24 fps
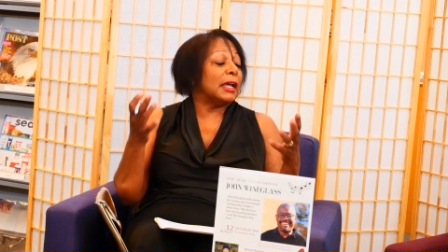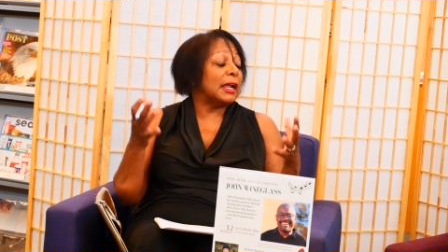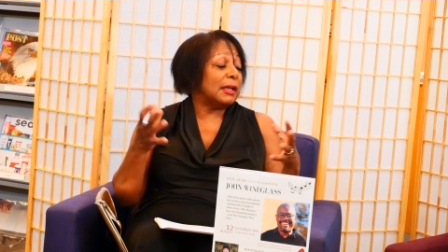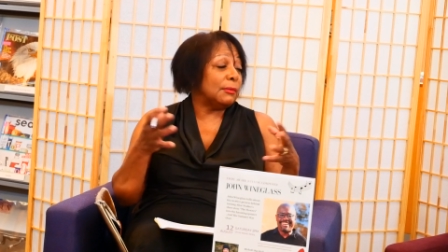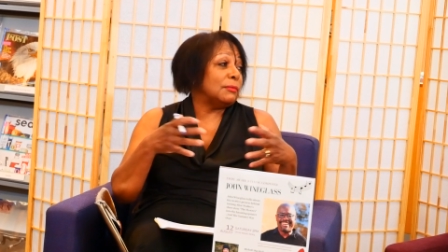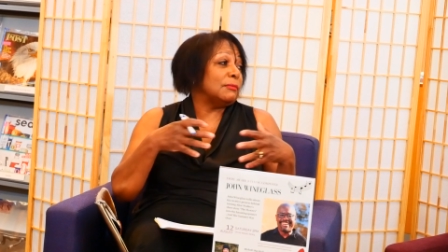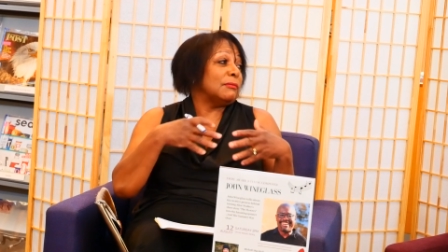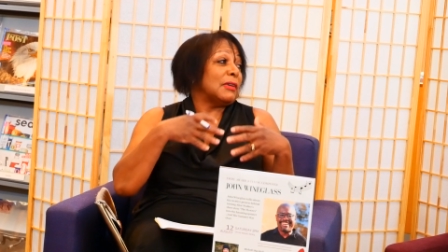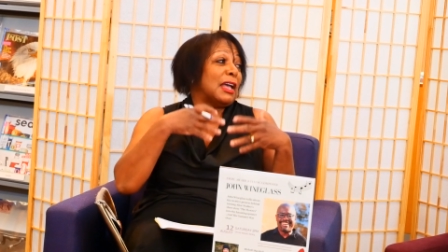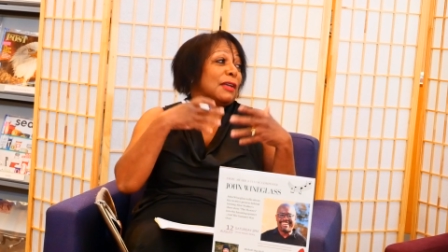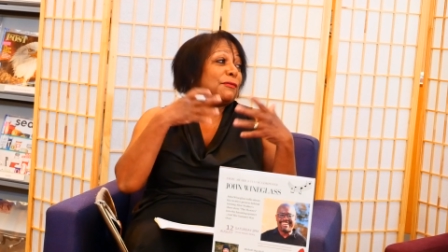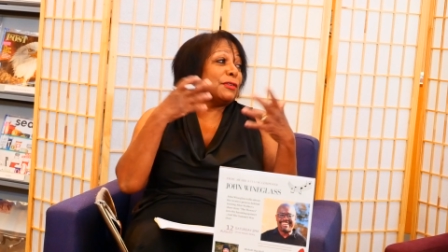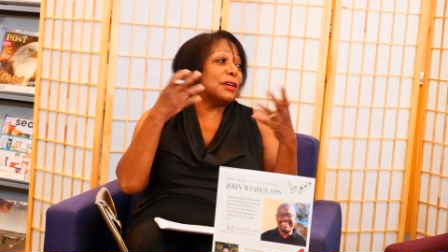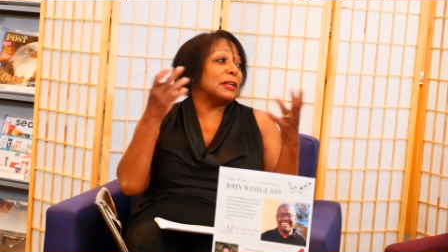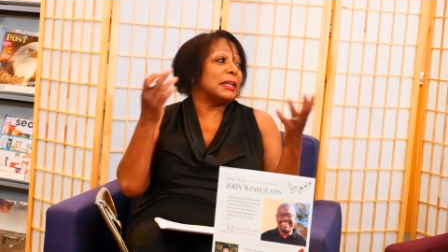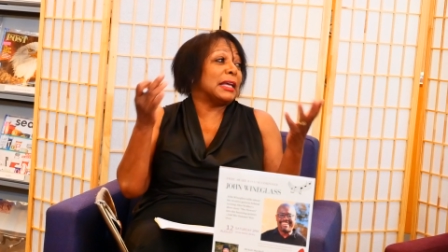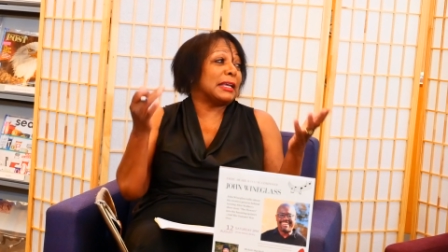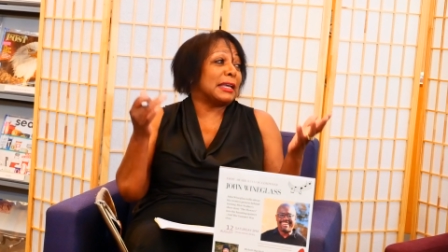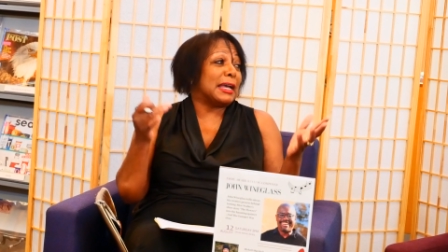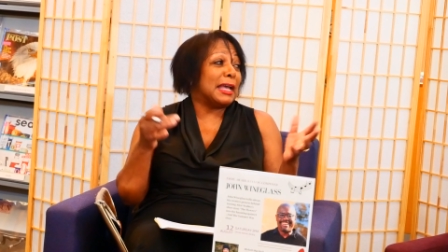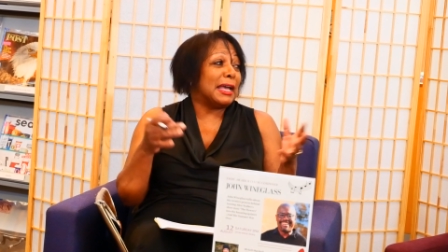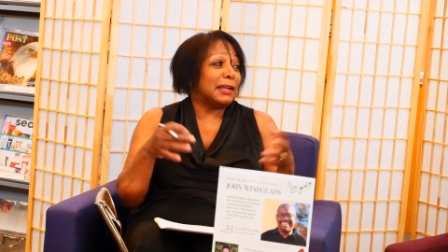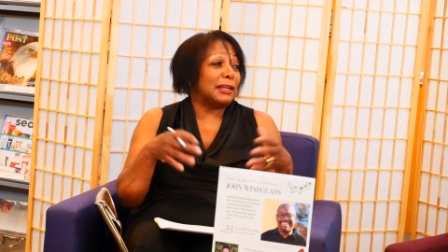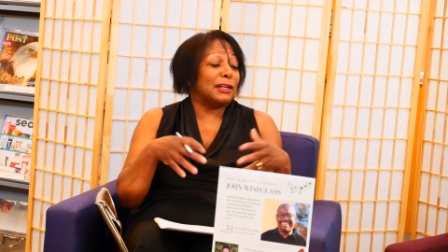I, felt
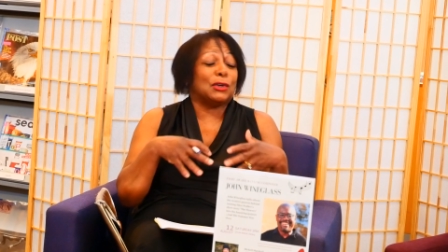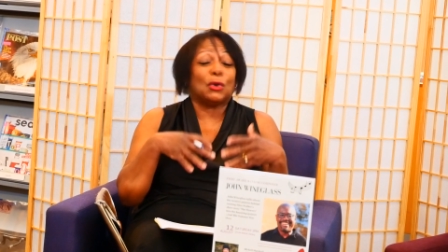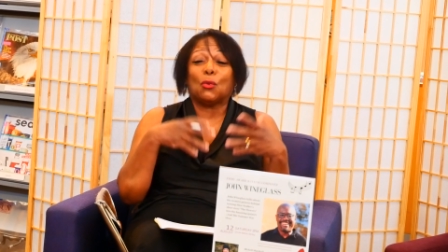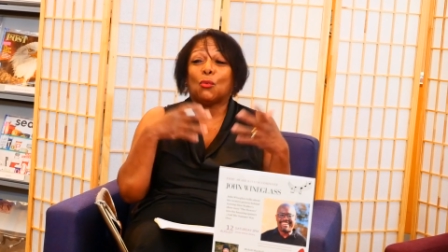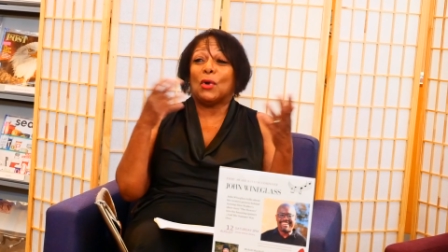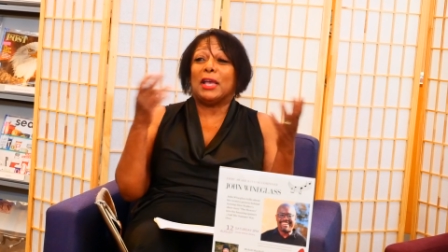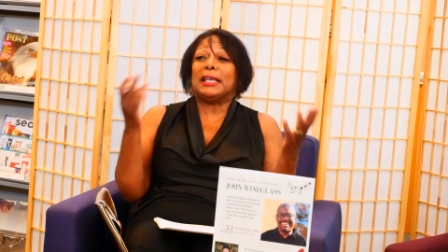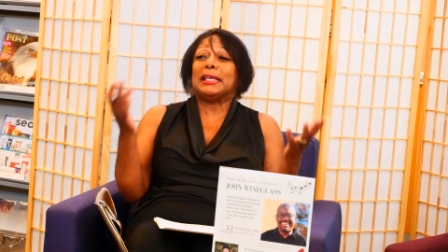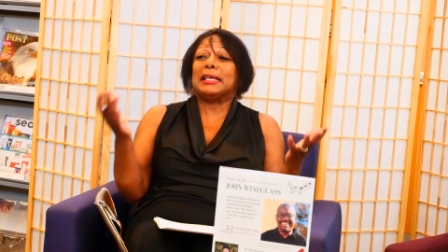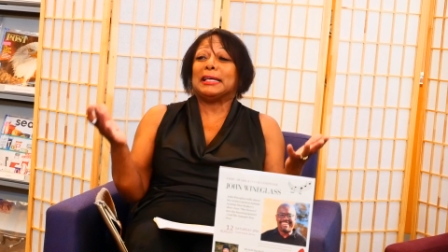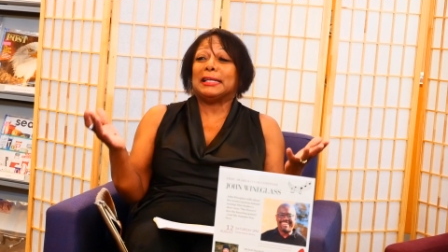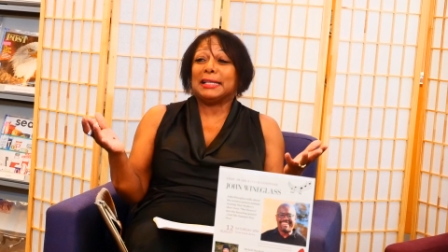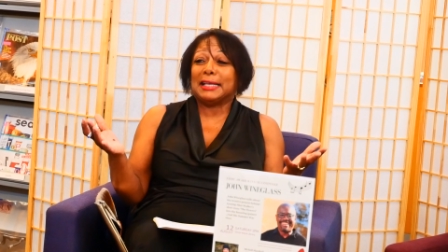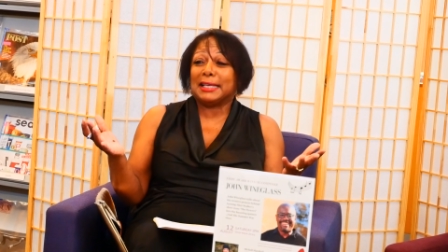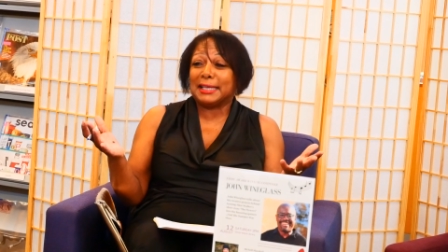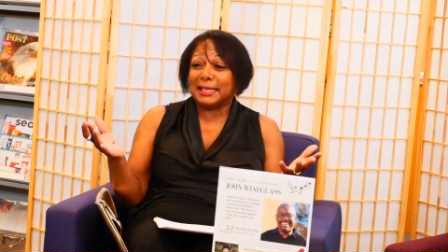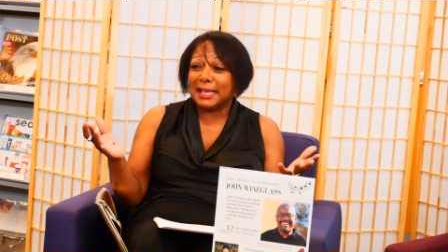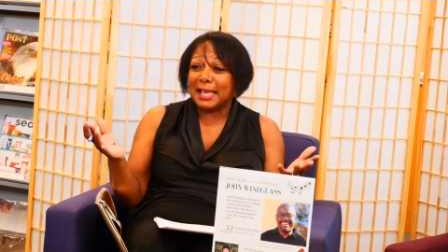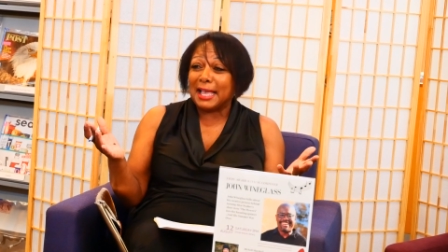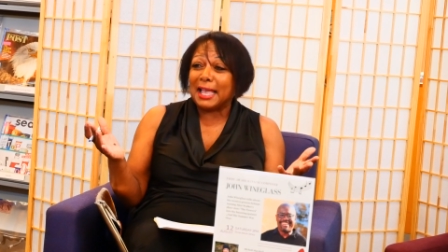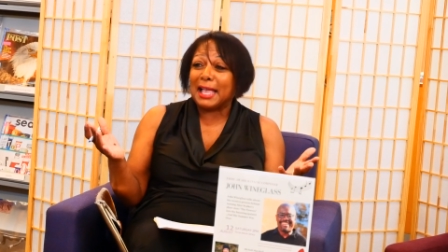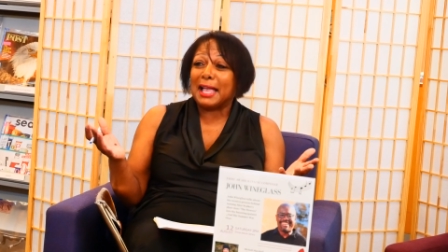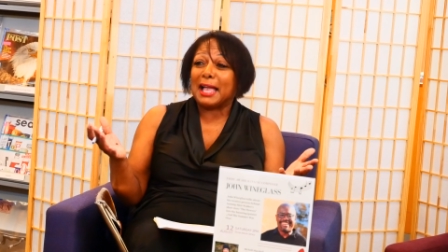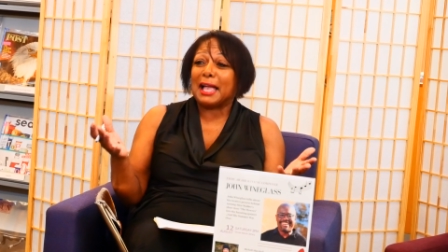like I had an
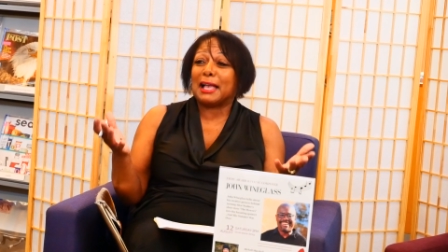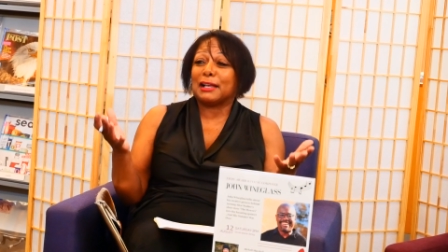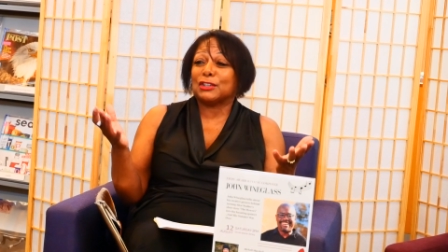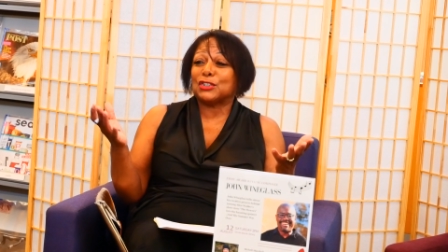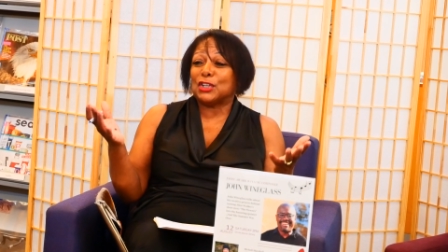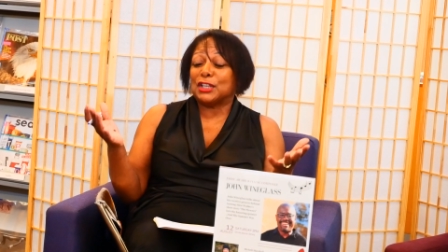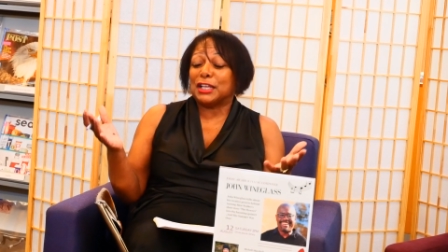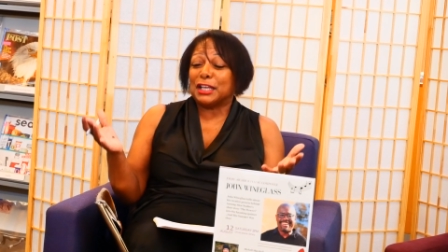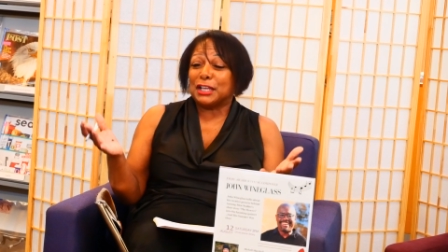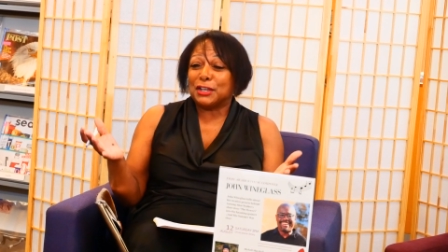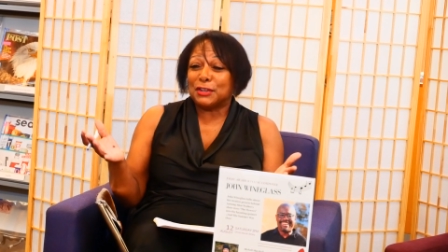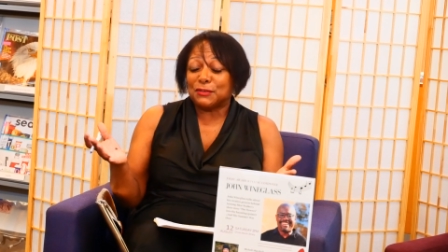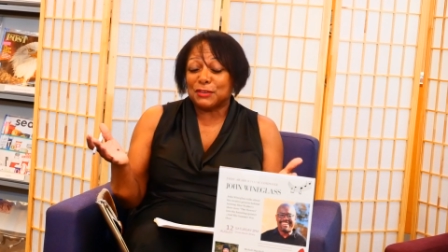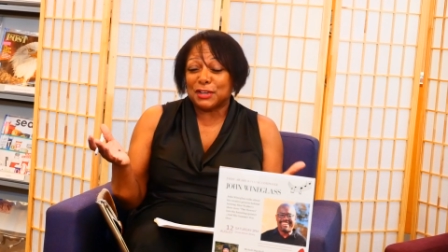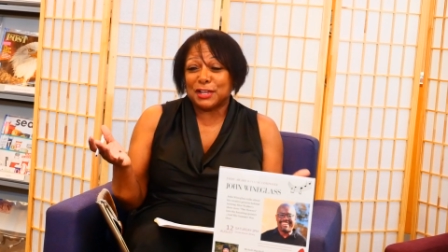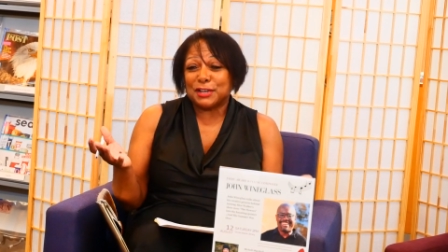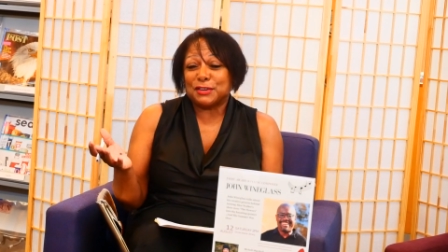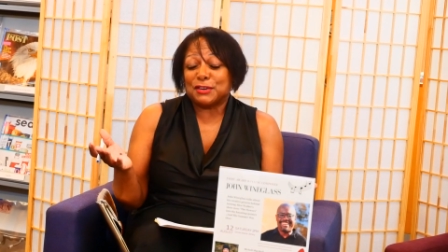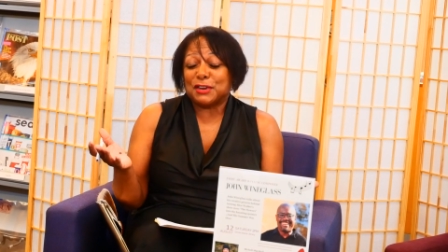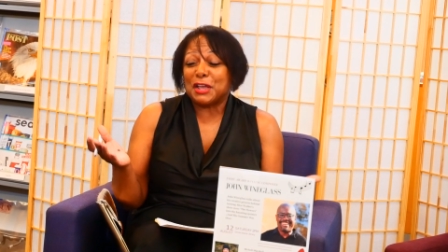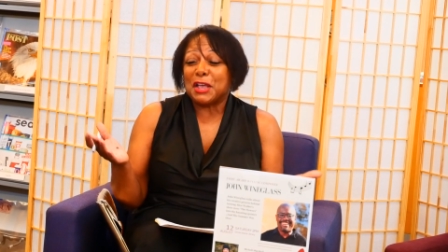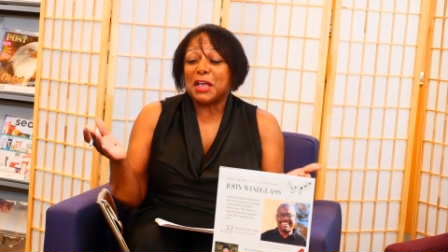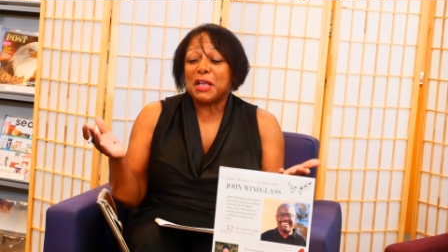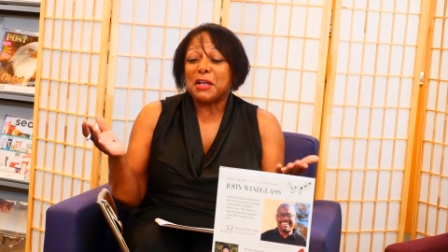awakening, actually.
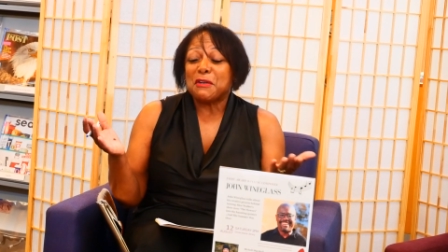And